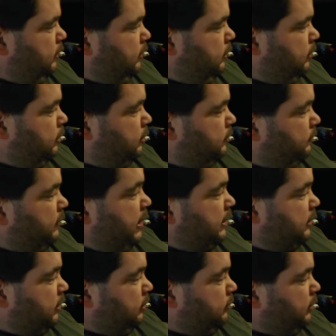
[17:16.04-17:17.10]
just
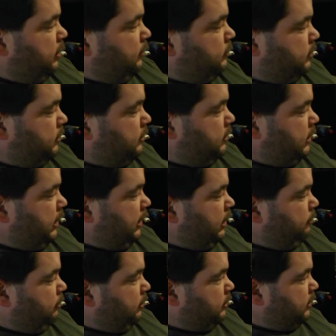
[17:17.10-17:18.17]
rescue those
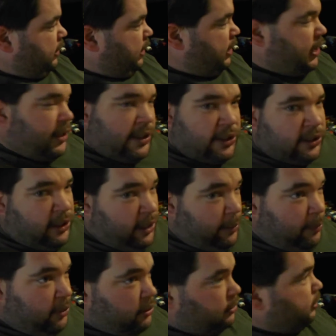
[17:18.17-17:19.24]
tables out of the
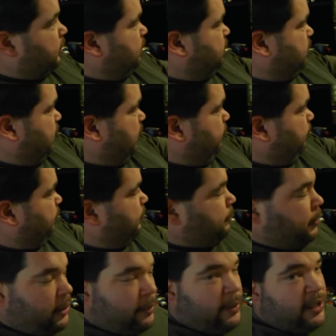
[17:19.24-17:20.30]
skip, because I could see them from
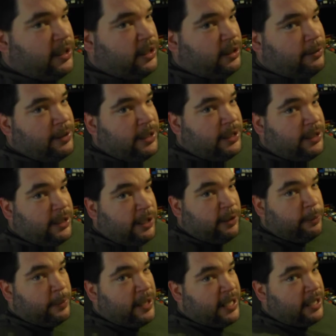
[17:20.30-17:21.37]
my window, and the
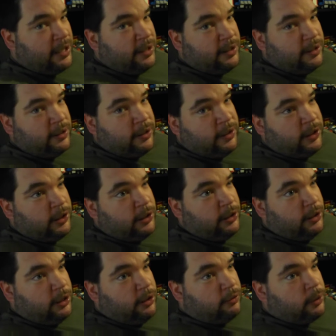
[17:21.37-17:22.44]
town mayor
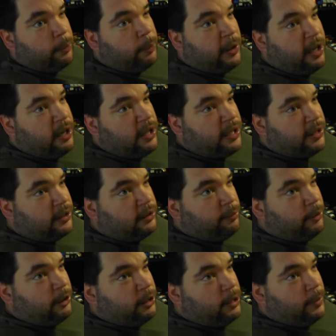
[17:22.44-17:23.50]
replied to
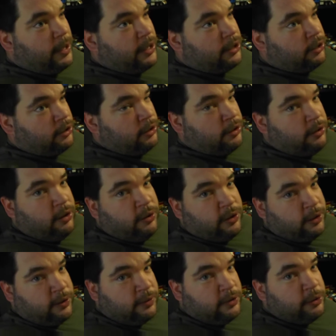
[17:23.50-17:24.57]
my question on
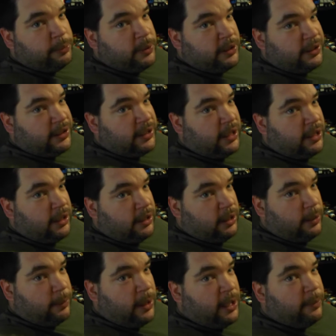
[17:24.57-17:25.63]
the group and said,
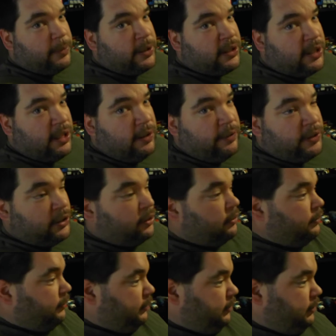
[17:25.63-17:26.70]
help yourself.
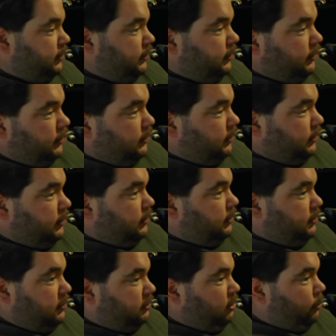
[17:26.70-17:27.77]
So
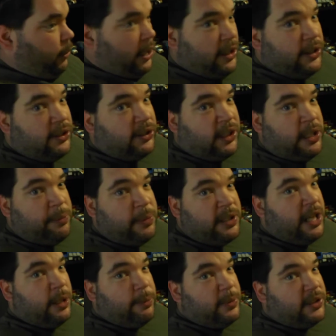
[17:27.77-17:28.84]
I went in the skip
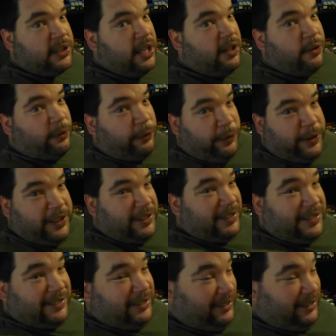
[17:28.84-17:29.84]
and helped myself.